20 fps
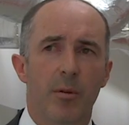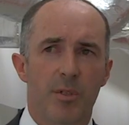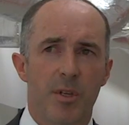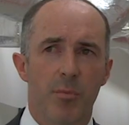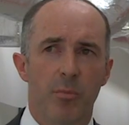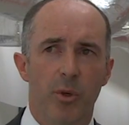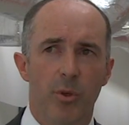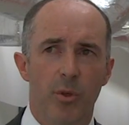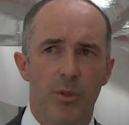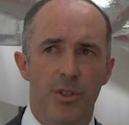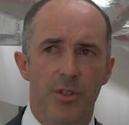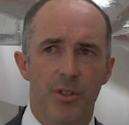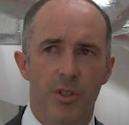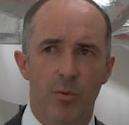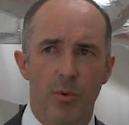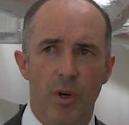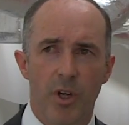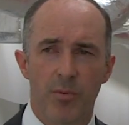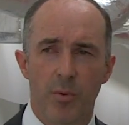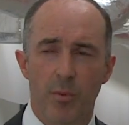was important
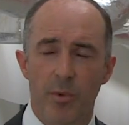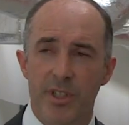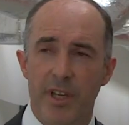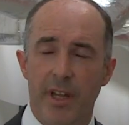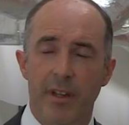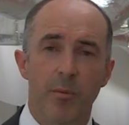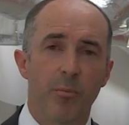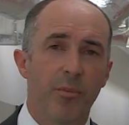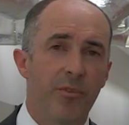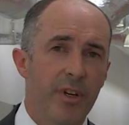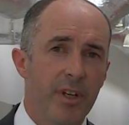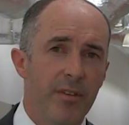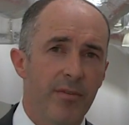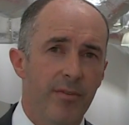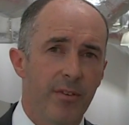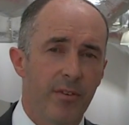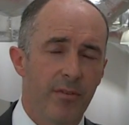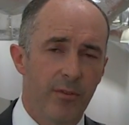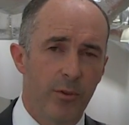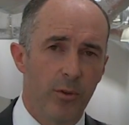to us when we set the brief
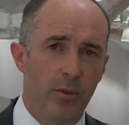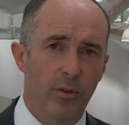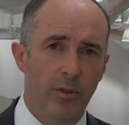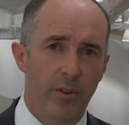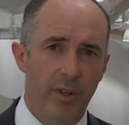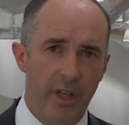for